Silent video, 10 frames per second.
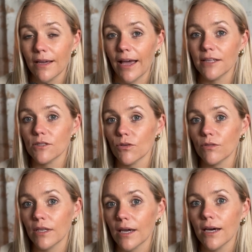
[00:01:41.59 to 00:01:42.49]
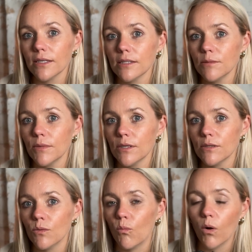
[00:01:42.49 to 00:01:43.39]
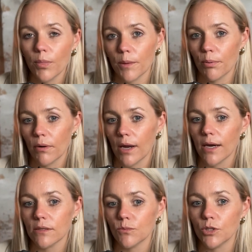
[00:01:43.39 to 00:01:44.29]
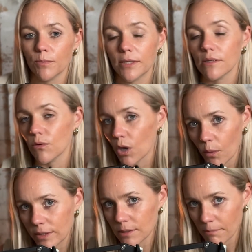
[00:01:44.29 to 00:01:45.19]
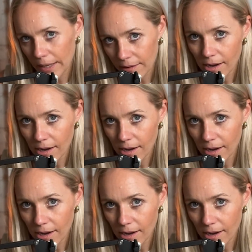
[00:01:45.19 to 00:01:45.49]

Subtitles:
And so the customers want the product, which means they'll go into Mecca.